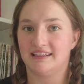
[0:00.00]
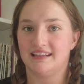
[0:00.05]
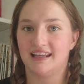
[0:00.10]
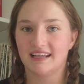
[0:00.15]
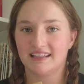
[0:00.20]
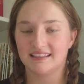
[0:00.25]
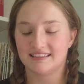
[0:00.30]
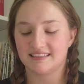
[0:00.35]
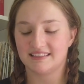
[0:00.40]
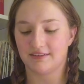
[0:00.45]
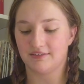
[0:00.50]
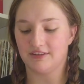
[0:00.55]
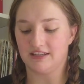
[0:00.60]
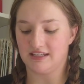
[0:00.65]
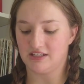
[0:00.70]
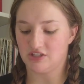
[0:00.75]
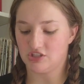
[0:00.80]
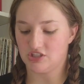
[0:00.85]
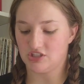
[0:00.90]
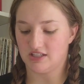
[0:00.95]
next
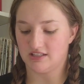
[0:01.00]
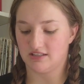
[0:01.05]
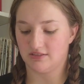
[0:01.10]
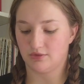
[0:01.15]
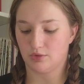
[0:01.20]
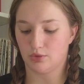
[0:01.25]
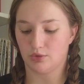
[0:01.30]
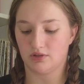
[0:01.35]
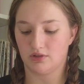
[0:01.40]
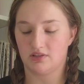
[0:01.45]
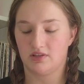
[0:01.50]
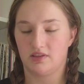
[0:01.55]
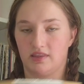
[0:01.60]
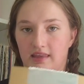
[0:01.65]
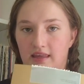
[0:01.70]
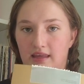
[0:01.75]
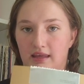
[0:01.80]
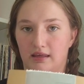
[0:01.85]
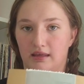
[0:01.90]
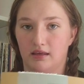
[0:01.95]
7-inch is of course
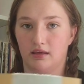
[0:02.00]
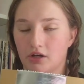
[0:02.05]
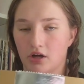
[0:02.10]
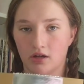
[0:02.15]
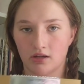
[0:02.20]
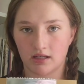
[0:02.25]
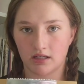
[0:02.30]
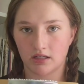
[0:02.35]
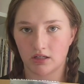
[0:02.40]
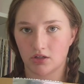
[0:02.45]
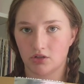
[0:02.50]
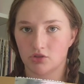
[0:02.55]
the iconic